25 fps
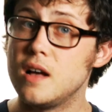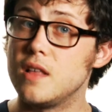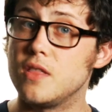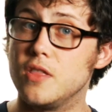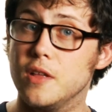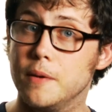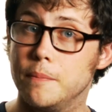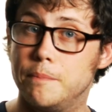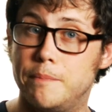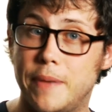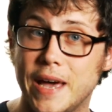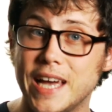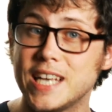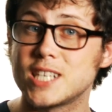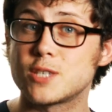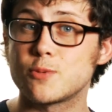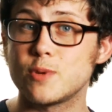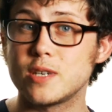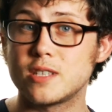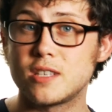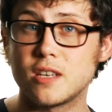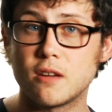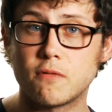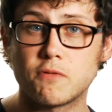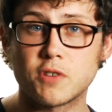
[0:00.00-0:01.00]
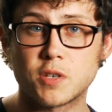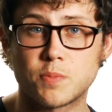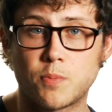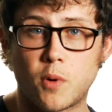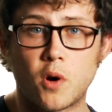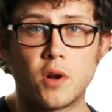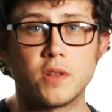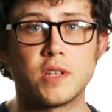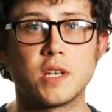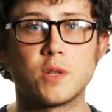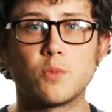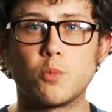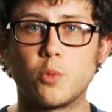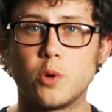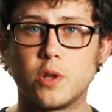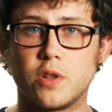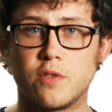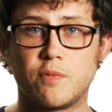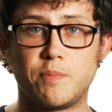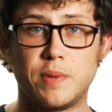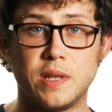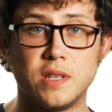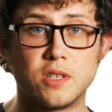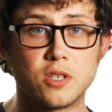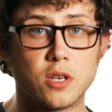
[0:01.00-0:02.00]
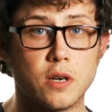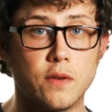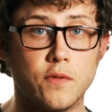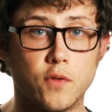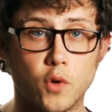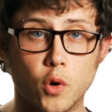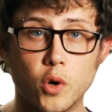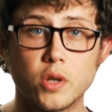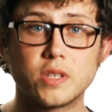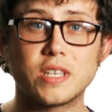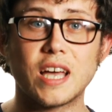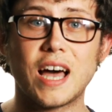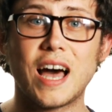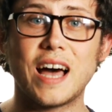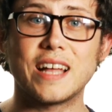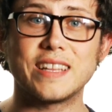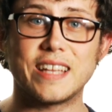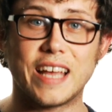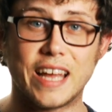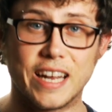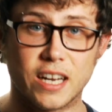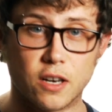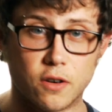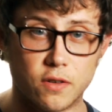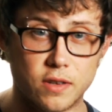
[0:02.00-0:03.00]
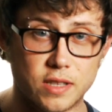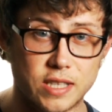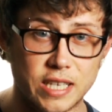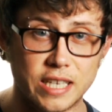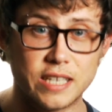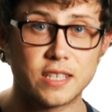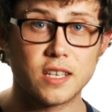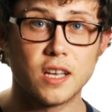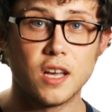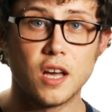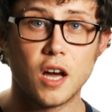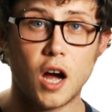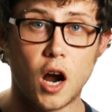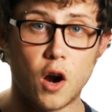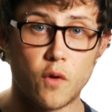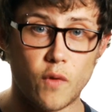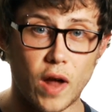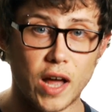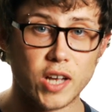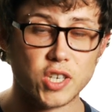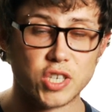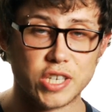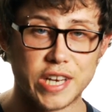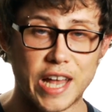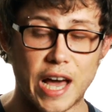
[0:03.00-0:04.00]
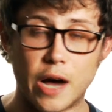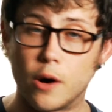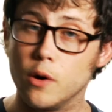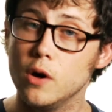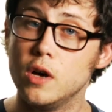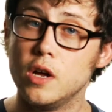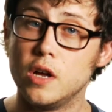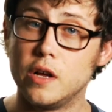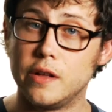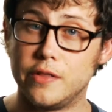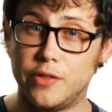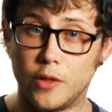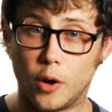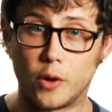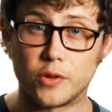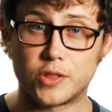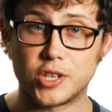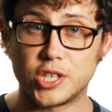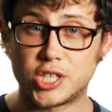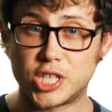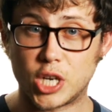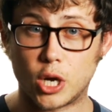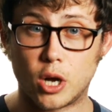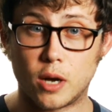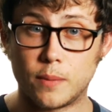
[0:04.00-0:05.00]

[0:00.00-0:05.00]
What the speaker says: the best way to have responded would have been to have looked at and critiqued her rationale, not to shout